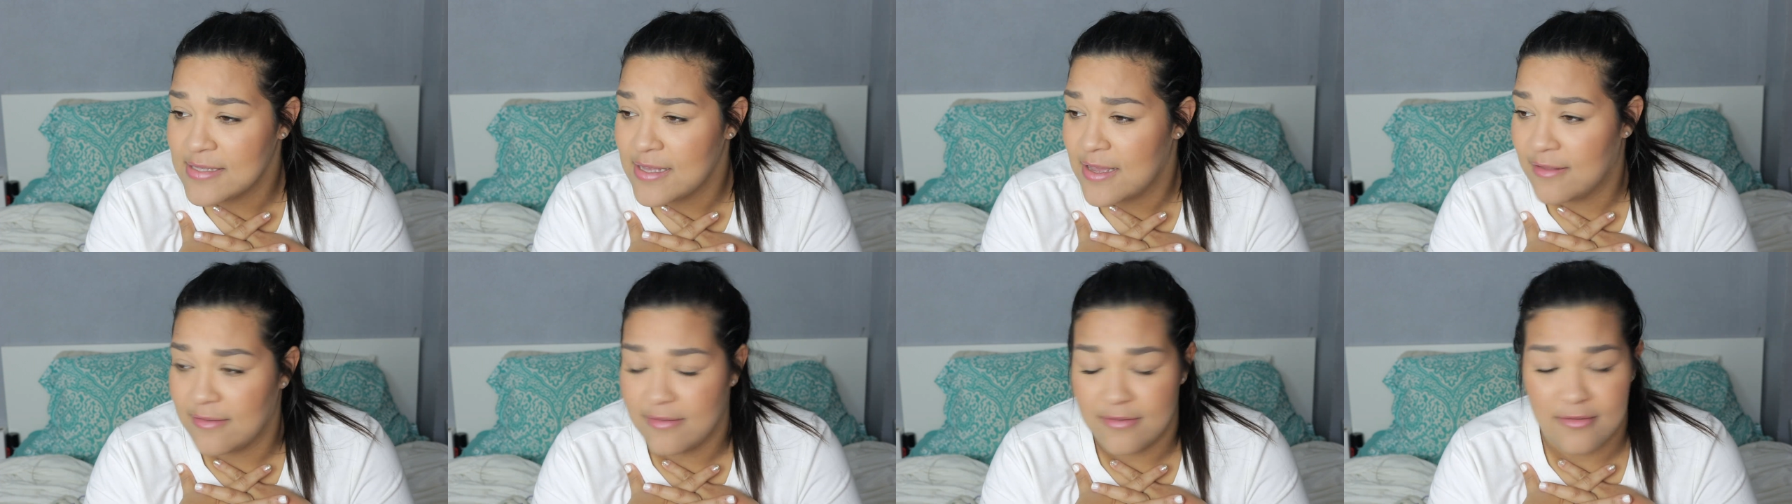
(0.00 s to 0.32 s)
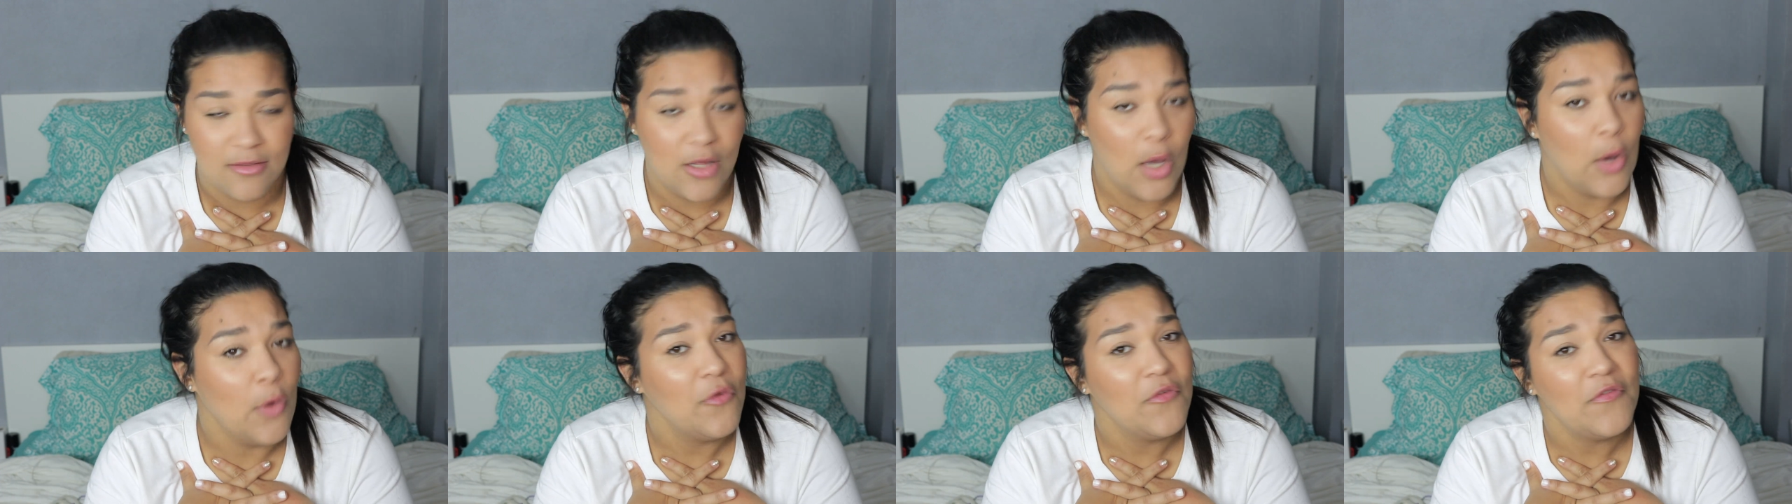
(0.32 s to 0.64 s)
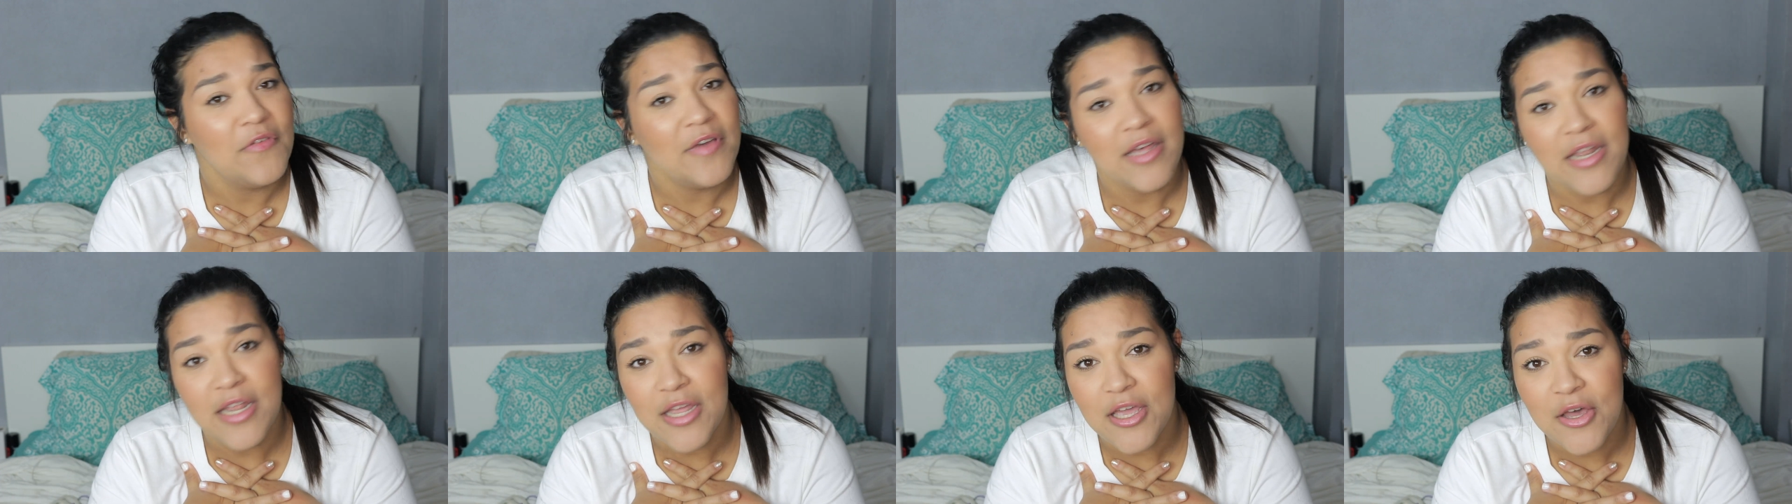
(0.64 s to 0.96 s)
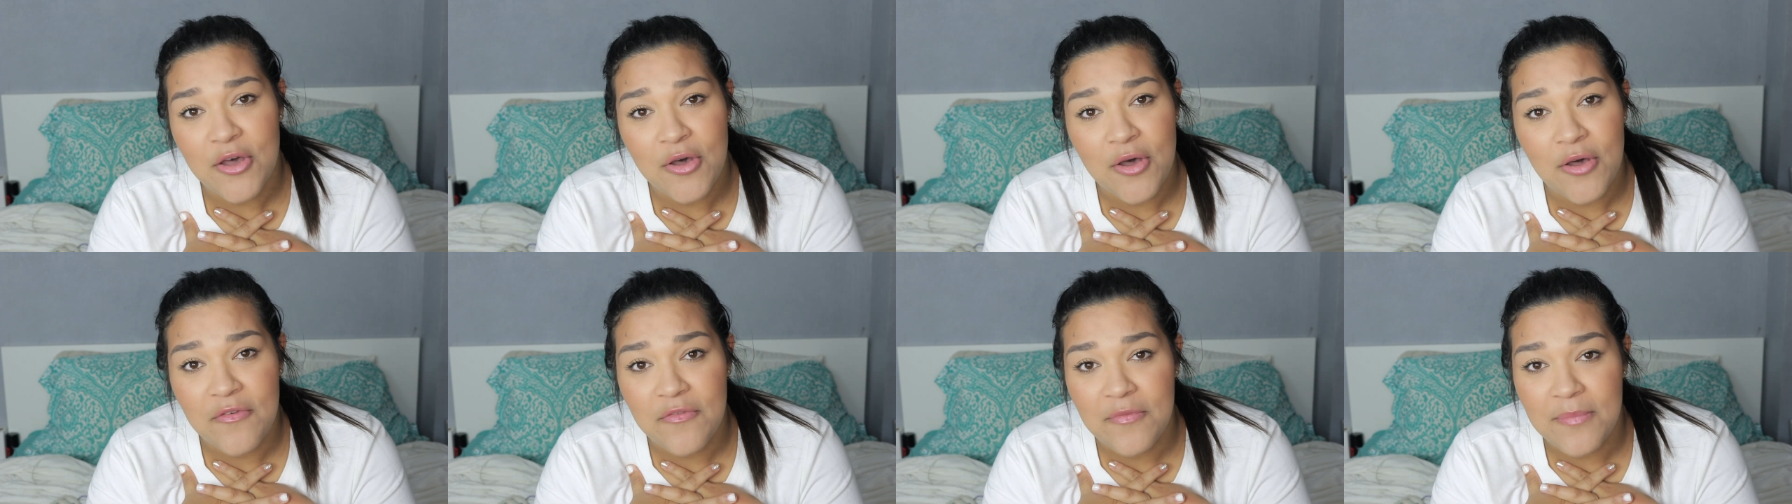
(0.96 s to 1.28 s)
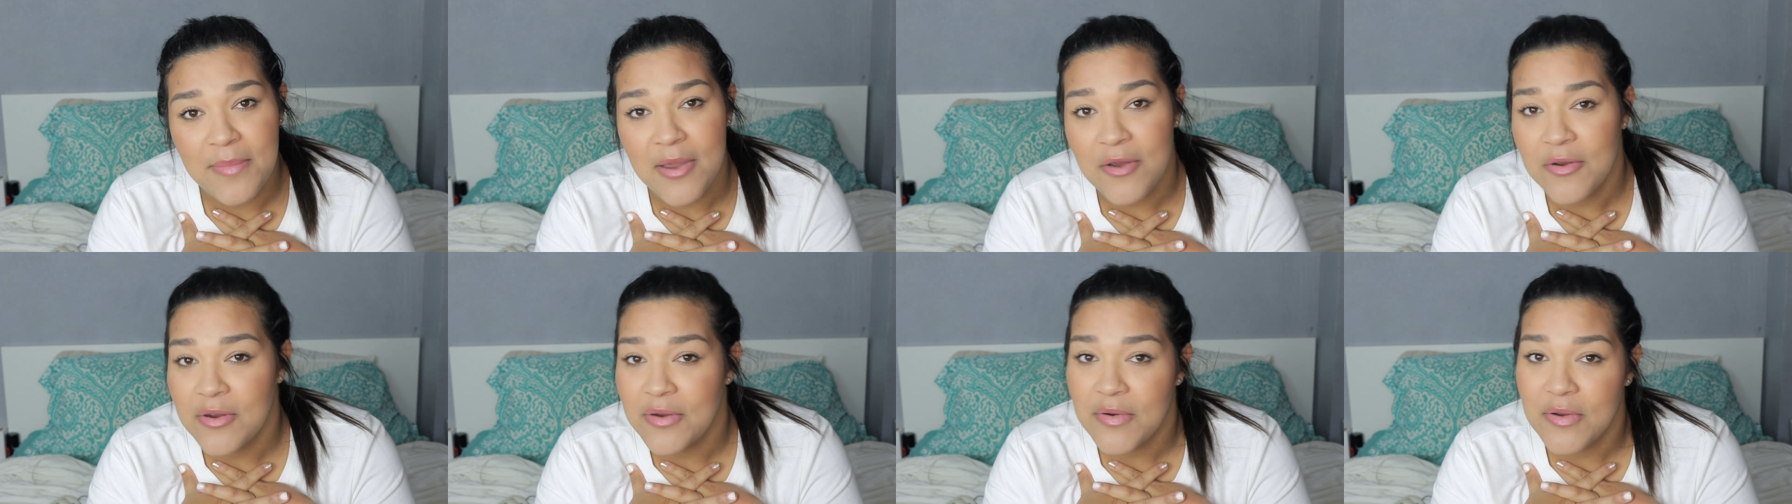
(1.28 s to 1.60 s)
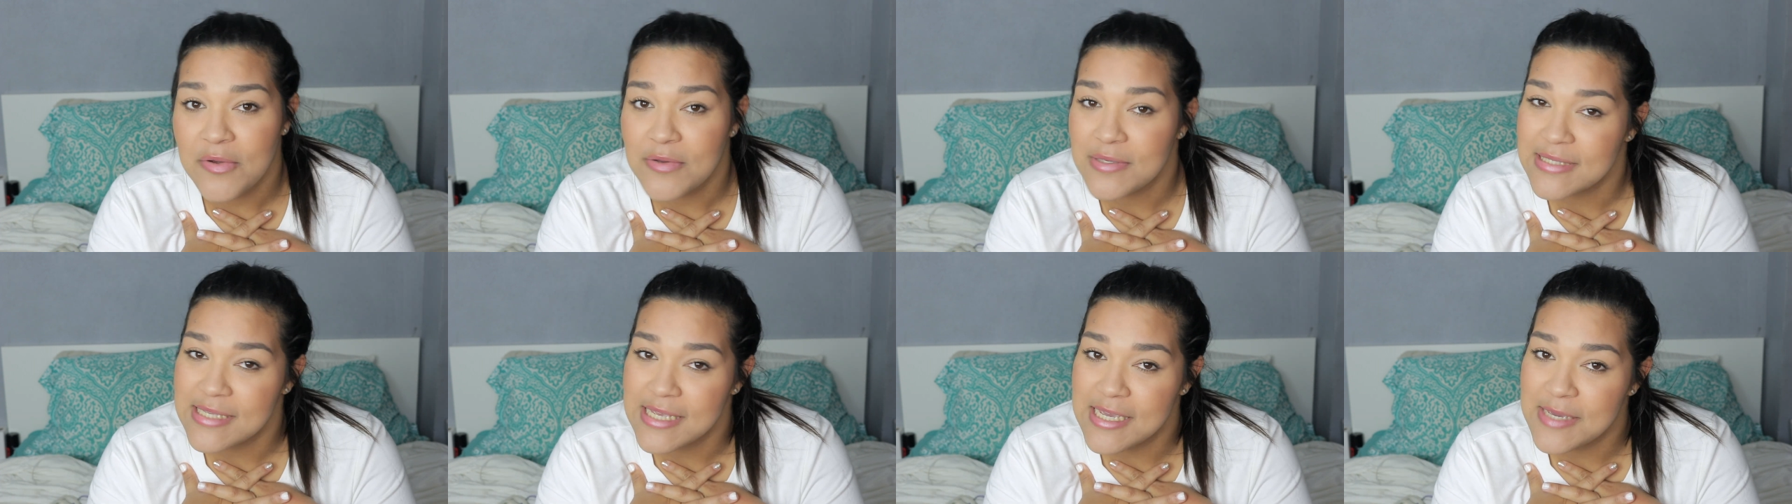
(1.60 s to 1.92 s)
and no video of Mary
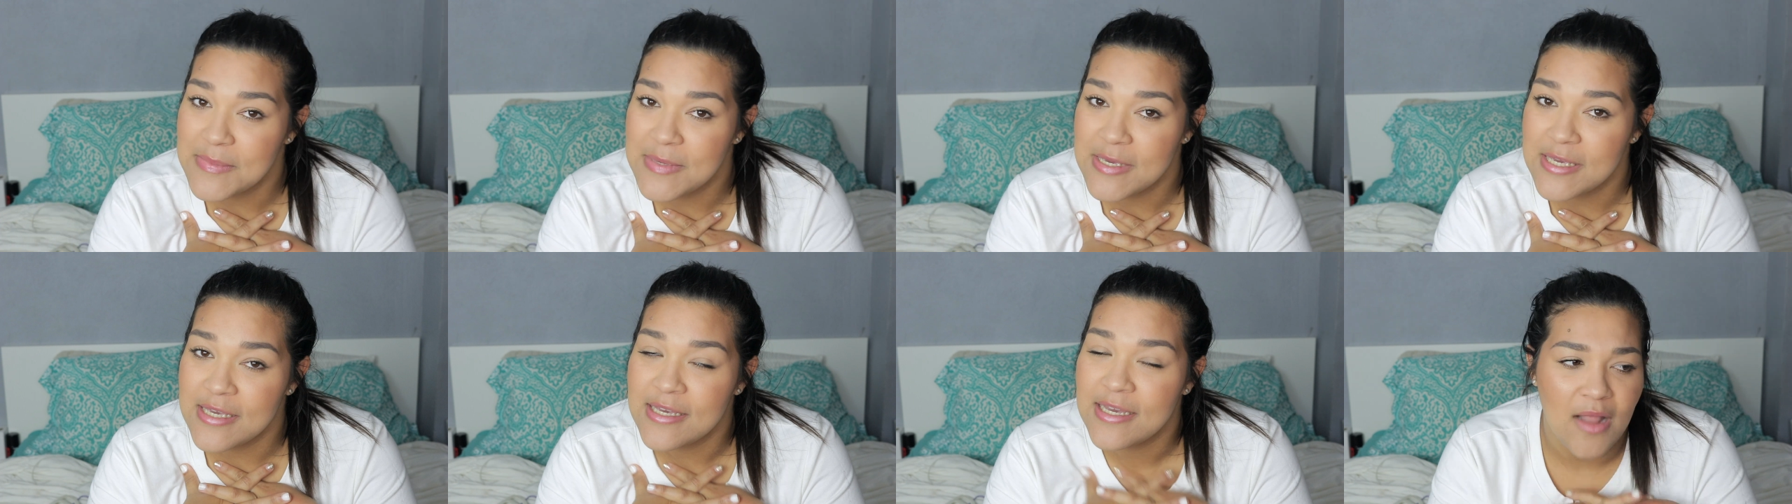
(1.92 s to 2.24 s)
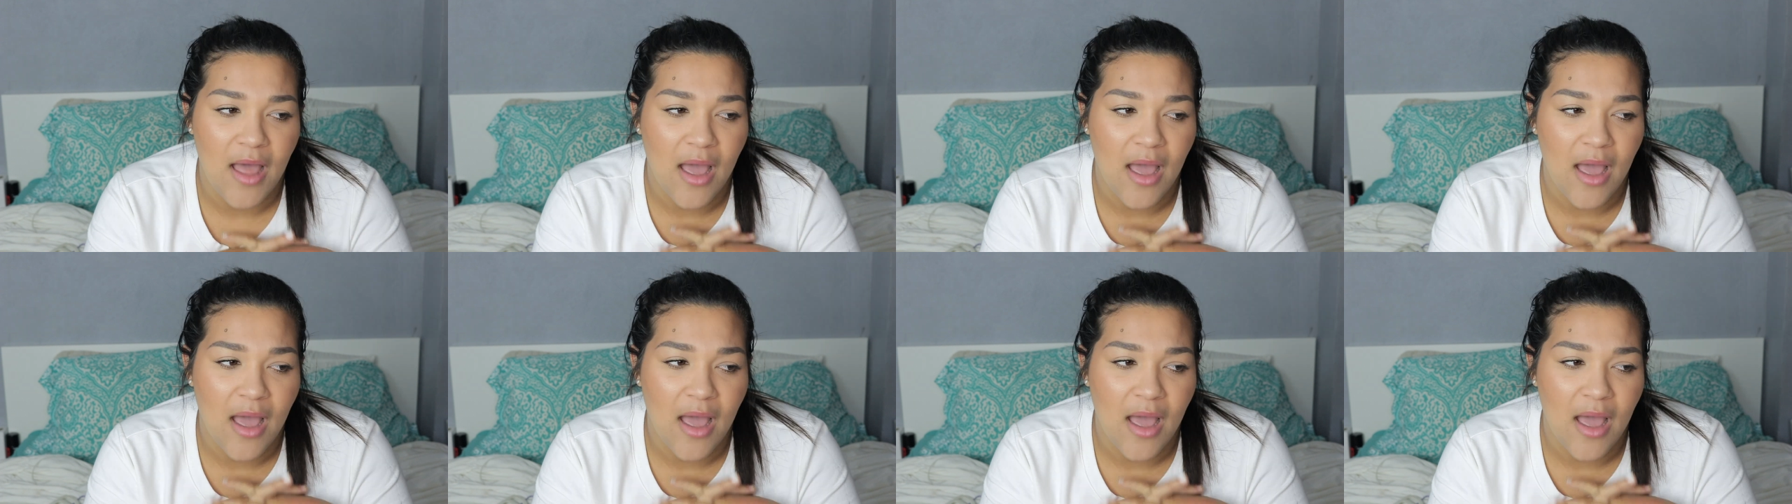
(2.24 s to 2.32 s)
Rose Amy.